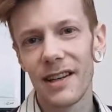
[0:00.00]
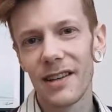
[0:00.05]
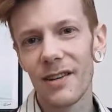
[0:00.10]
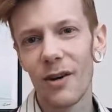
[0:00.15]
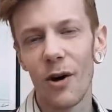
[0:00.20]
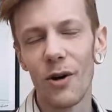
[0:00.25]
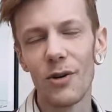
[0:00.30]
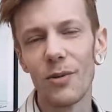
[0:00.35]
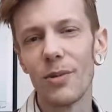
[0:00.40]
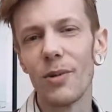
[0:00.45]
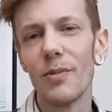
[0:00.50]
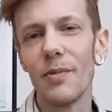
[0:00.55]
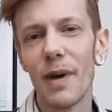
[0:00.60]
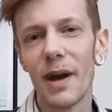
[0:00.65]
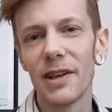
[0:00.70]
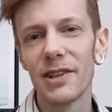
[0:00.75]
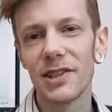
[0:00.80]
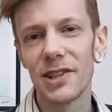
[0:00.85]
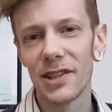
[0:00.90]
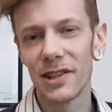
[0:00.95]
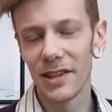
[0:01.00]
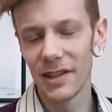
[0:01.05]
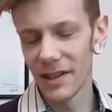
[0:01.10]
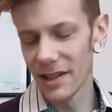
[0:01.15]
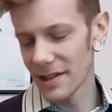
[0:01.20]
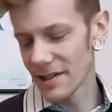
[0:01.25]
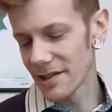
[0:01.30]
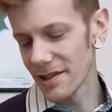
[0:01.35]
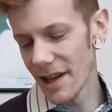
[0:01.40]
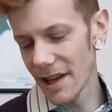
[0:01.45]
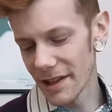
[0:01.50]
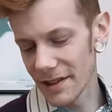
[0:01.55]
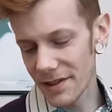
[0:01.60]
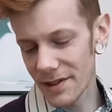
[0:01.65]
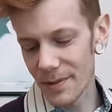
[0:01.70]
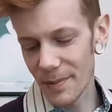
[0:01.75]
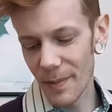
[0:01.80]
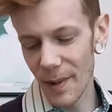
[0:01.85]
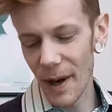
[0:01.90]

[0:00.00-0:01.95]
honourable mention in this list.